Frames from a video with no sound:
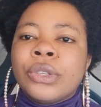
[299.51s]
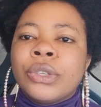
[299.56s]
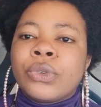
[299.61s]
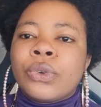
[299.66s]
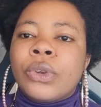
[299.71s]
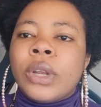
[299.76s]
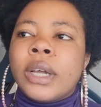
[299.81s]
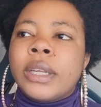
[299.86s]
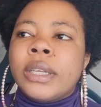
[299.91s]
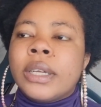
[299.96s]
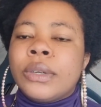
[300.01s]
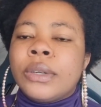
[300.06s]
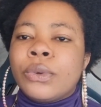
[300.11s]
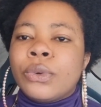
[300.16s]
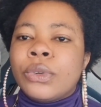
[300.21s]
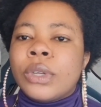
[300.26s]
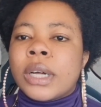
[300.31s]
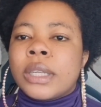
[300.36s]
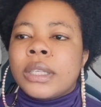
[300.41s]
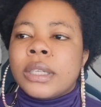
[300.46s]
to let them
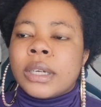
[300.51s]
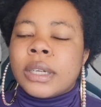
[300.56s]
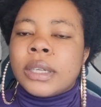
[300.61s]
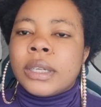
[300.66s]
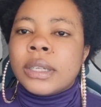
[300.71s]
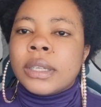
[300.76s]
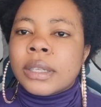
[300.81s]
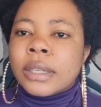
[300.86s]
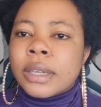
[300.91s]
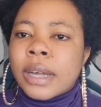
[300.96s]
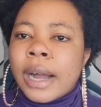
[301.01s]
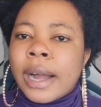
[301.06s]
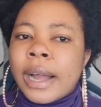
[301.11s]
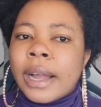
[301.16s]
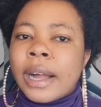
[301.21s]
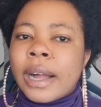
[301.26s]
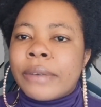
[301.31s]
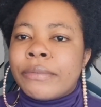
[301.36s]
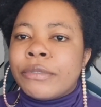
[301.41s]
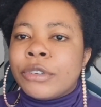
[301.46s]
know that this
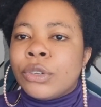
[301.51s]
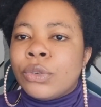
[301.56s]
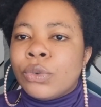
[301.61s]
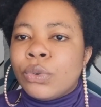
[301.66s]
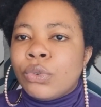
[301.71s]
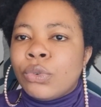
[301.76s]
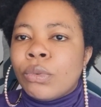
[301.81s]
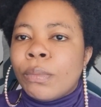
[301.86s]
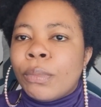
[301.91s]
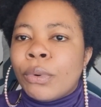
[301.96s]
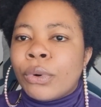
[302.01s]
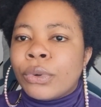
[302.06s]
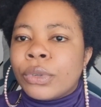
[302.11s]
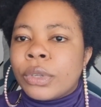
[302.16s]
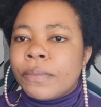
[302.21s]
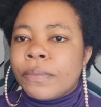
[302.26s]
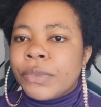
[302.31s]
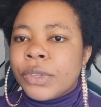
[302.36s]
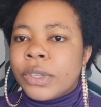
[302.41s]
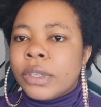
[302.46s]
guy have a doodoo
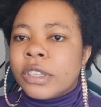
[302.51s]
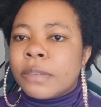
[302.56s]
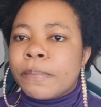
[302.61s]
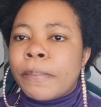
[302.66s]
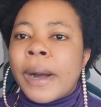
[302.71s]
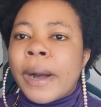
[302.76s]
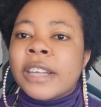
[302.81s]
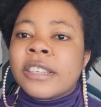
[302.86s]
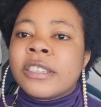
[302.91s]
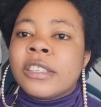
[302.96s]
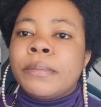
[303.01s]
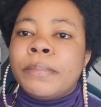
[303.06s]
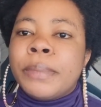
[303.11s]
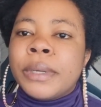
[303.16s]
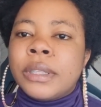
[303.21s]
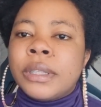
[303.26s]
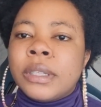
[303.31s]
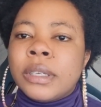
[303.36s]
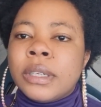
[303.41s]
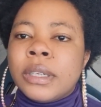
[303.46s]
board. Is
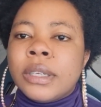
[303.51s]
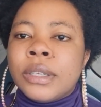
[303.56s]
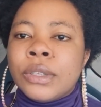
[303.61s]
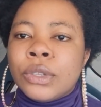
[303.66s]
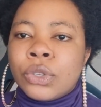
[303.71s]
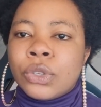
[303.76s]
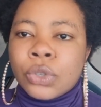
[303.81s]
participating in